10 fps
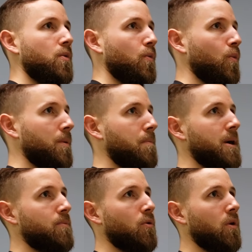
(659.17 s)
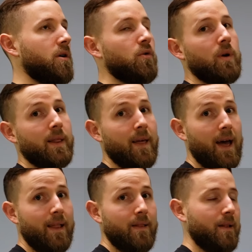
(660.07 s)
when people are doing
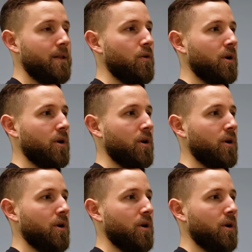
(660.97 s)
that, they'll